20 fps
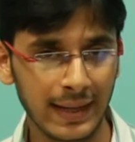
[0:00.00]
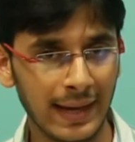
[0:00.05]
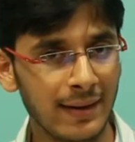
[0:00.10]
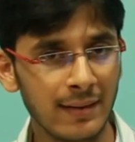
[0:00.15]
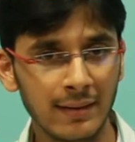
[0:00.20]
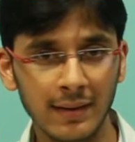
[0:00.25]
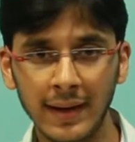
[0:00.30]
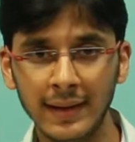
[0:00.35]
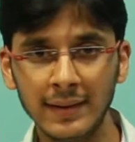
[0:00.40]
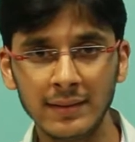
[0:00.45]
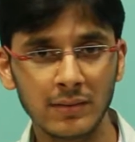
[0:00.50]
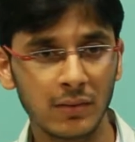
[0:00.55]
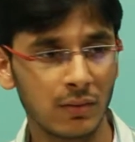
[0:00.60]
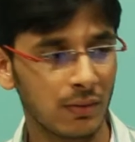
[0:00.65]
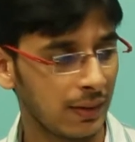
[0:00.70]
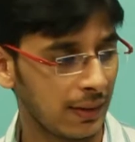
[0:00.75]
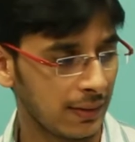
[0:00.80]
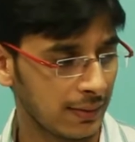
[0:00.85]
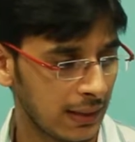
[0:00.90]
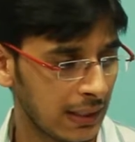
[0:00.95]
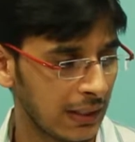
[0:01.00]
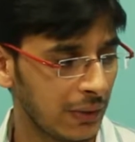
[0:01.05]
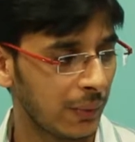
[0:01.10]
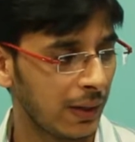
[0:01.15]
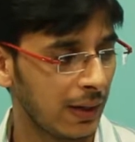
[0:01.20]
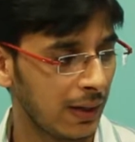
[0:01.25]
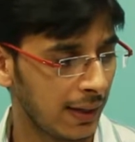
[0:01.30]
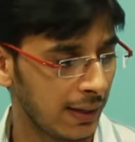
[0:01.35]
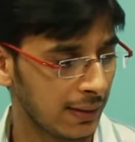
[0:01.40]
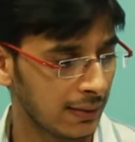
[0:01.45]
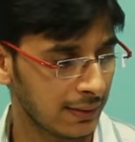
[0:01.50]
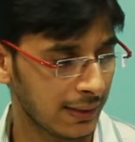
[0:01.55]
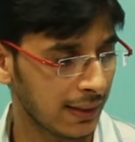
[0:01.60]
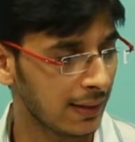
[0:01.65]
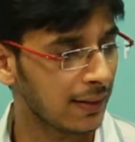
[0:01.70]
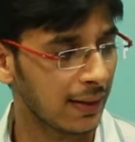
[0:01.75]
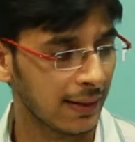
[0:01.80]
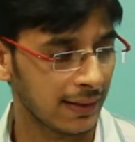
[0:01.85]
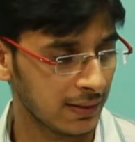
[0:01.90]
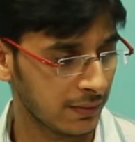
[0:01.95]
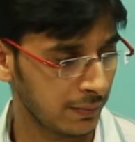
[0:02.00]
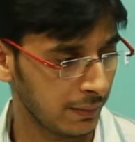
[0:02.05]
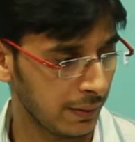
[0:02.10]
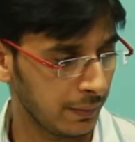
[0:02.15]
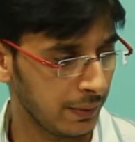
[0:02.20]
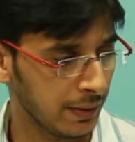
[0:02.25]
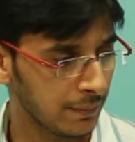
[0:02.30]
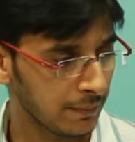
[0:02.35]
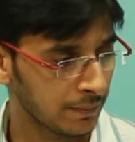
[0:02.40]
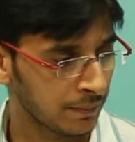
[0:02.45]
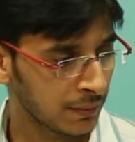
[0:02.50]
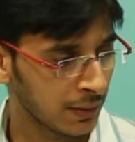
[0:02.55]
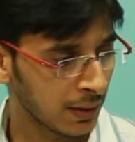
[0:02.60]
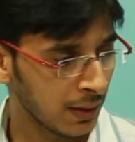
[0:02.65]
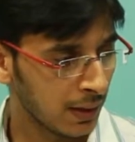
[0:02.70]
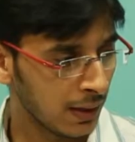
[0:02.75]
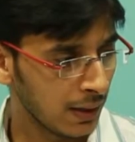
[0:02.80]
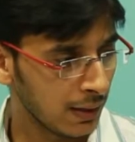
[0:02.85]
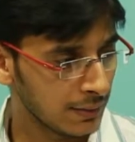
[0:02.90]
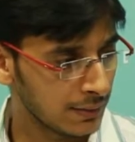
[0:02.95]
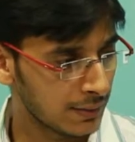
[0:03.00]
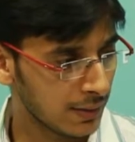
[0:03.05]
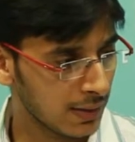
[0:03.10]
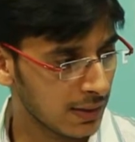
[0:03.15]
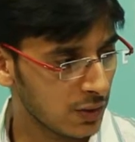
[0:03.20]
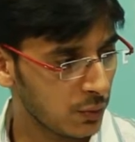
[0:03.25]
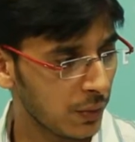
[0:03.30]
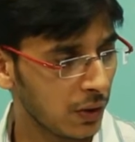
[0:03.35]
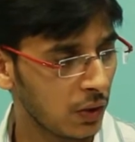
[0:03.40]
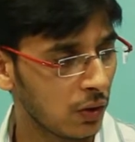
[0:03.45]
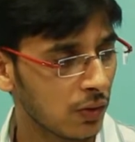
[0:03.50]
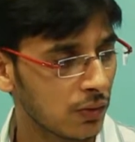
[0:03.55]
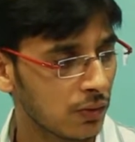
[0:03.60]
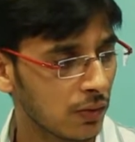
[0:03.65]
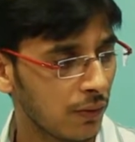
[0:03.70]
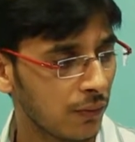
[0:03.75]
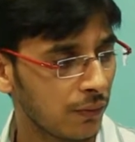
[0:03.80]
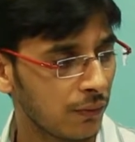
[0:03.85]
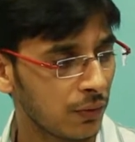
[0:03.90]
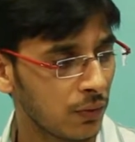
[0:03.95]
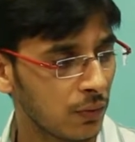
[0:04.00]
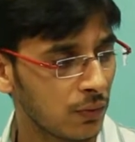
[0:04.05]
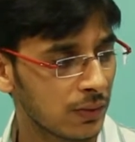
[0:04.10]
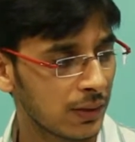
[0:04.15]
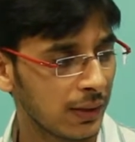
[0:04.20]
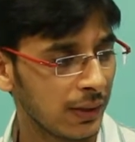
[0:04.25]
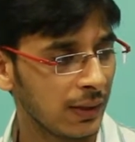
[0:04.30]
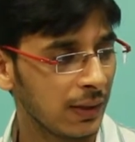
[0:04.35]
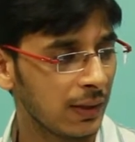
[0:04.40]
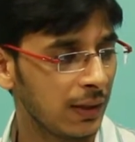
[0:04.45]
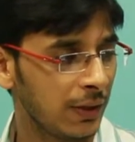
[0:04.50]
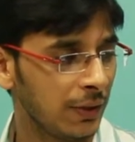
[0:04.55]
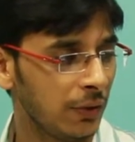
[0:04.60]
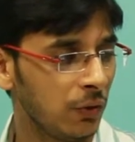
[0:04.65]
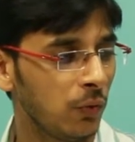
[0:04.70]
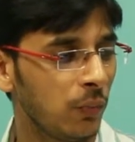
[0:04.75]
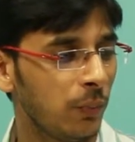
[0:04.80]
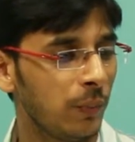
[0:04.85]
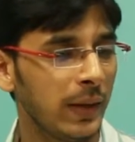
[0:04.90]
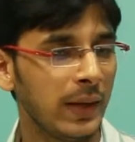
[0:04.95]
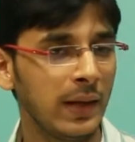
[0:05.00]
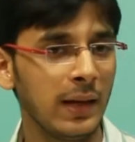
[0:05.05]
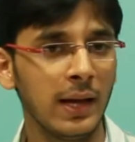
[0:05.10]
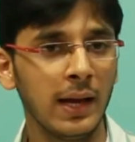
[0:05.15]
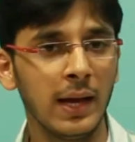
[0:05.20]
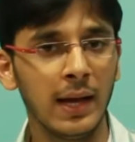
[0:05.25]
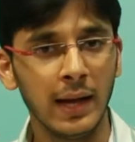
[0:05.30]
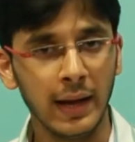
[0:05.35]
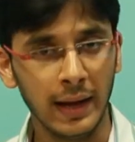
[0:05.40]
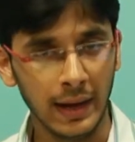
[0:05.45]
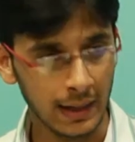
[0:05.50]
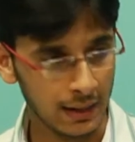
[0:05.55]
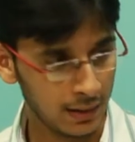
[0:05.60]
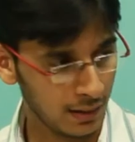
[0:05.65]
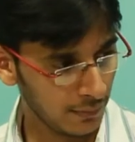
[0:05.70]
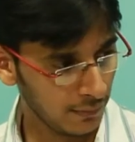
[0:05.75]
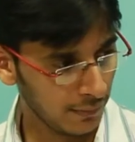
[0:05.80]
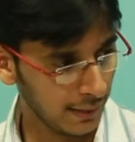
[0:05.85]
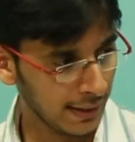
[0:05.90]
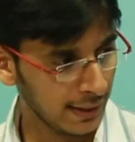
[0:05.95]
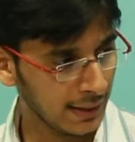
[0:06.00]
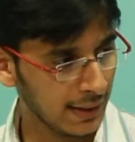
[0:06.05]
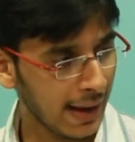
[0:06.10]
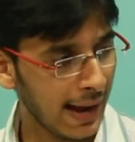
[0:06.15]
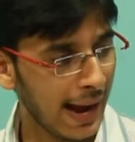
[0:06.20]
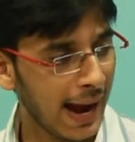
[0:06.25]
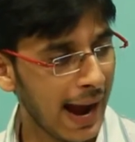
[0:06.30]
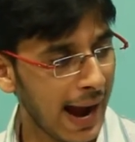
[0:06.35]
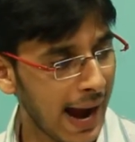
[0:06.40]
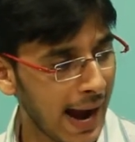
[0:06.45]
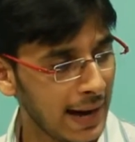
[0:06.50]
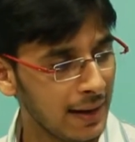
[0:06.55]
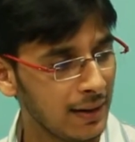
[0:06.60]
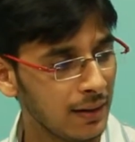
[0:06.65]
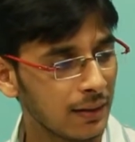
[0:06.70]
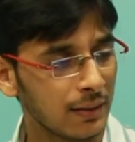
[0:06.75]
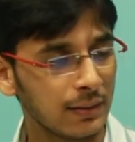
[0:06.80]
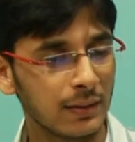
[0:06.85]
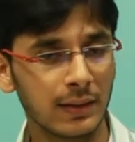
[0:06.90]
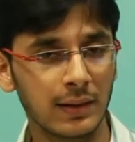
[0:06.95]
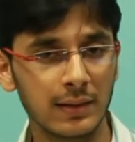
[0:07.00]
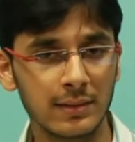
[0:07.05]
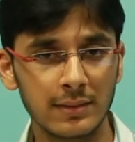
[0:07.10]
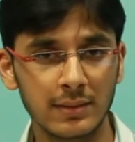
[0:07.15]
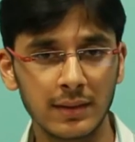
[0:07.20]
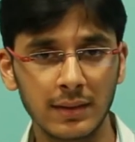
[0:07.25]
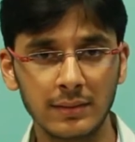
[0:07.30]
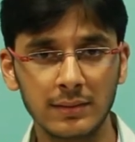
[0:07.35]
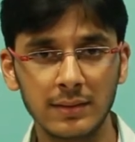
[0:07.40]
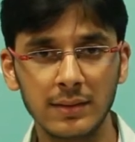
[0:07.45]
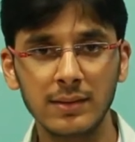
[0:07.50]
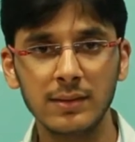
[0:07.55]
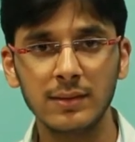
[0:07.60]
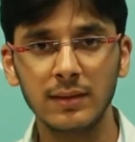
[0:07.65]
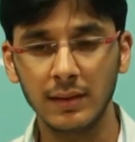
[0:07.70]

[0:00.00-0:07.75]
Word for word: 10 lines or less than 12 li 10 lines maybe just because of using new ping header file and the constructor